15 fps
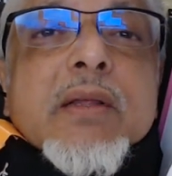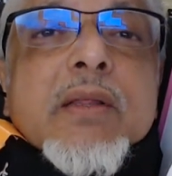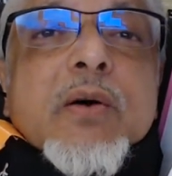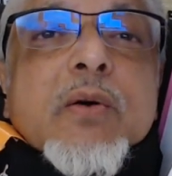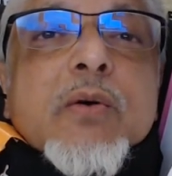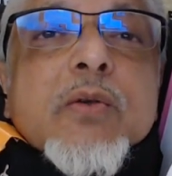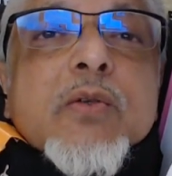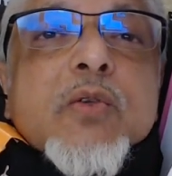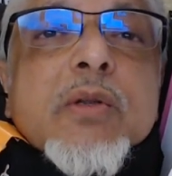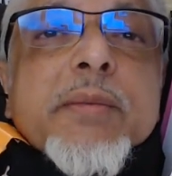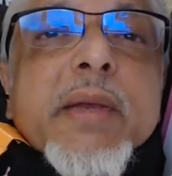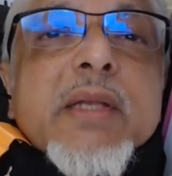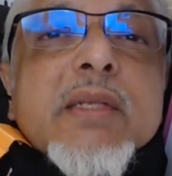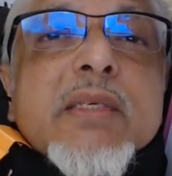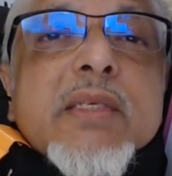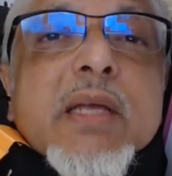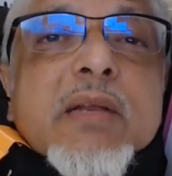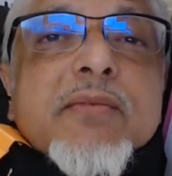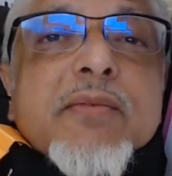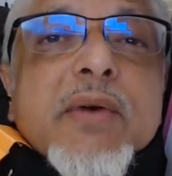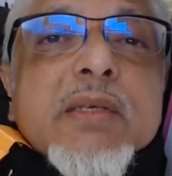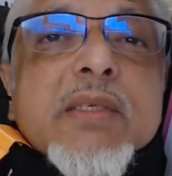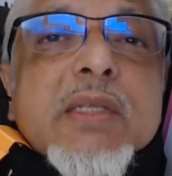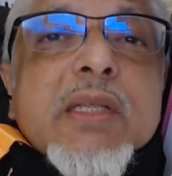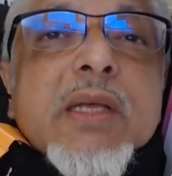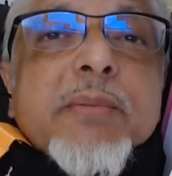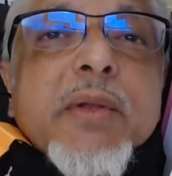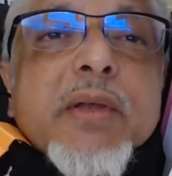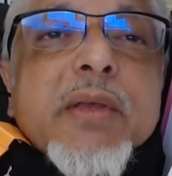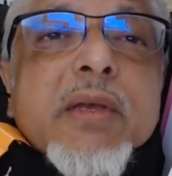those who remain steadfast in
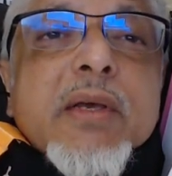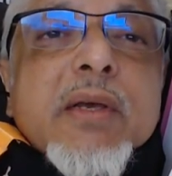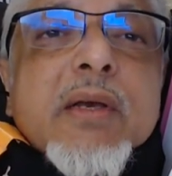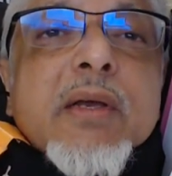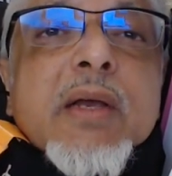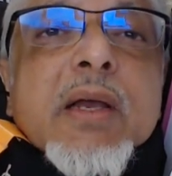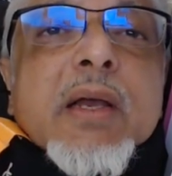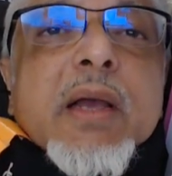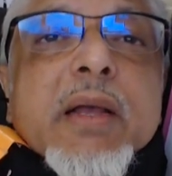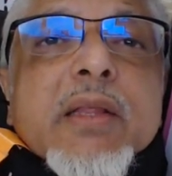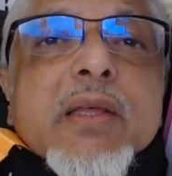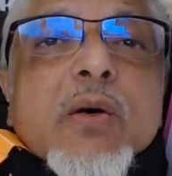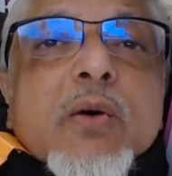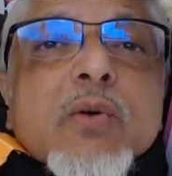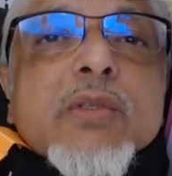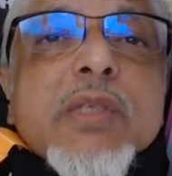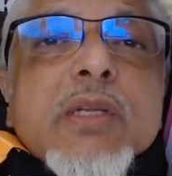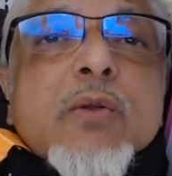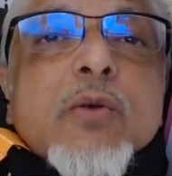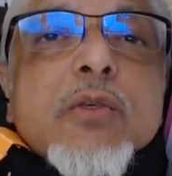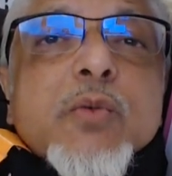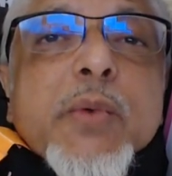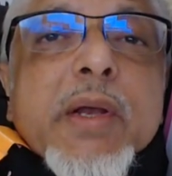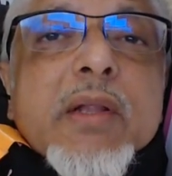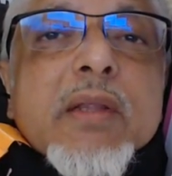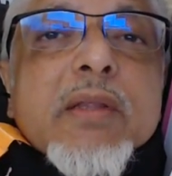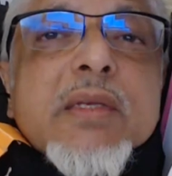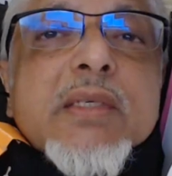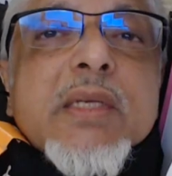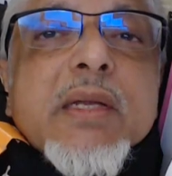their prayer, and those in whose
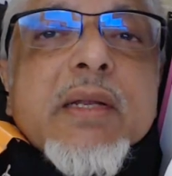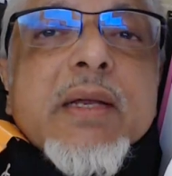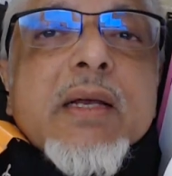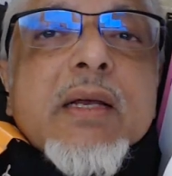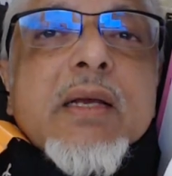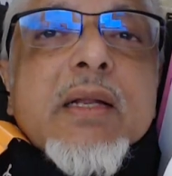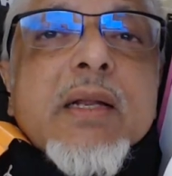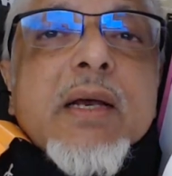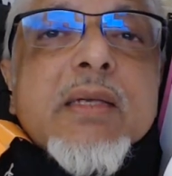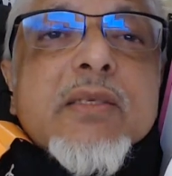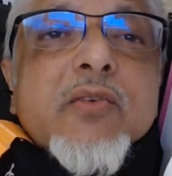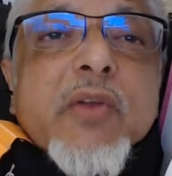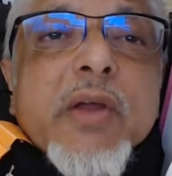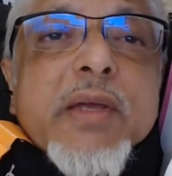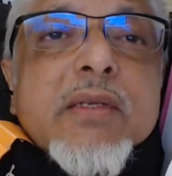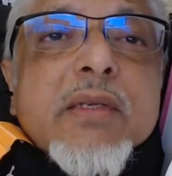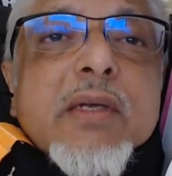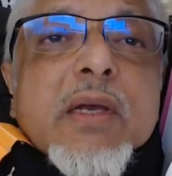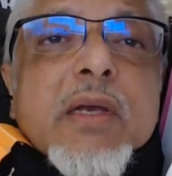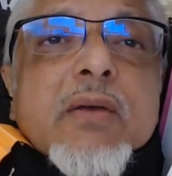wealth is a recognized right